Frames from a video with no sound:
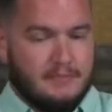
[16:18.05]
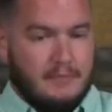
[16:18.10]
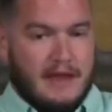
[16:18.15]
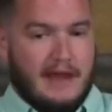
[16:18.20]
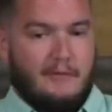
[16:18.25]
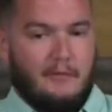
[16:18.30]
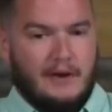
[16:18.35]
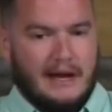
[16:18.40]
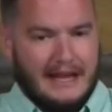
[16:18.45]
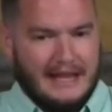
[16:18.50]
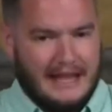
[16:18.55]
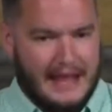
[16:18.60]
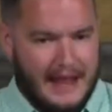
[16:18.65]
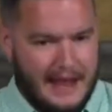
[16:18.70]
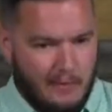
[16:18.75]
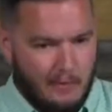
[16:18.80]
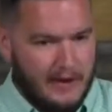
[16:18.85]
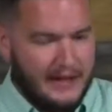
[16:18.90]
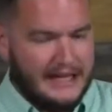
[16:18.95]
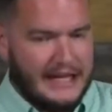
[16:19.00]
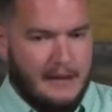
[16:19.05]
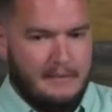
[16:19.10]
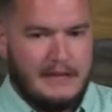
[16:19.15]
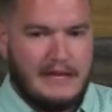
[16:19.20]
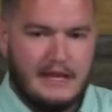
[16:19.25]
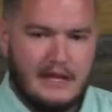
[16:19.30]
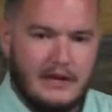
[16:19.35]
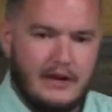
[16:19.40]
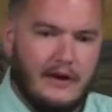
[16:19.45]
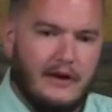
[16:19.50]
man what I can while I'm
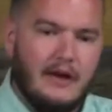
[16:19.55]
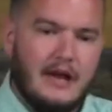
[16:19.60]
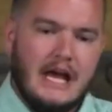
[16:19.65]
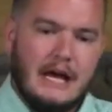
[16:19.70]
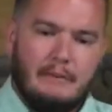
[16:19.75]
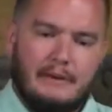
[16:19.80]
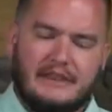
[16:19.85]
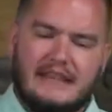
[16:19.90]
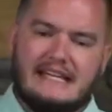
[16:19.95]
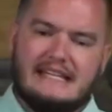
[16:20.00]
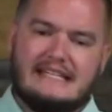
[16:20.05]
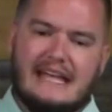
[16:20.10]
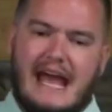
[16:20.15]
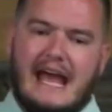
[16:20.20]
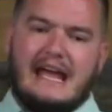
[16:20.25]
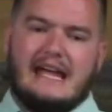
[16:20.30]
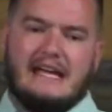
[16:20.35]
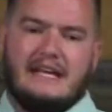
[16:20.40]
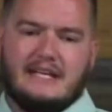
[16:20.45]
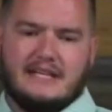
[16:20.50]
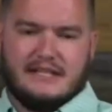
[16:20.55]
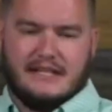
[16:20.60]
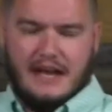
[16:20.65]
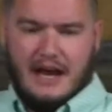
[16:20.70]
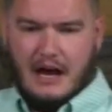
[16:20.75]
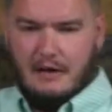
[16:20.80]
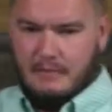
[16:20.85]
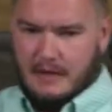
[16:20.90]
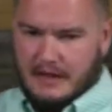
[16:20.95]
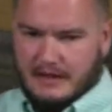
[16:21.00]
here, but the day is
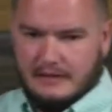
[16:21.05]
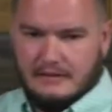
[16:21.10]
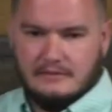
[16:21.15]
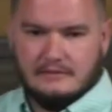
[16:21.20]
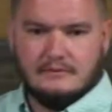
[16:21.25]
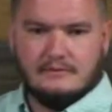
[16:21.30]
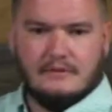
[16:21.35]
coming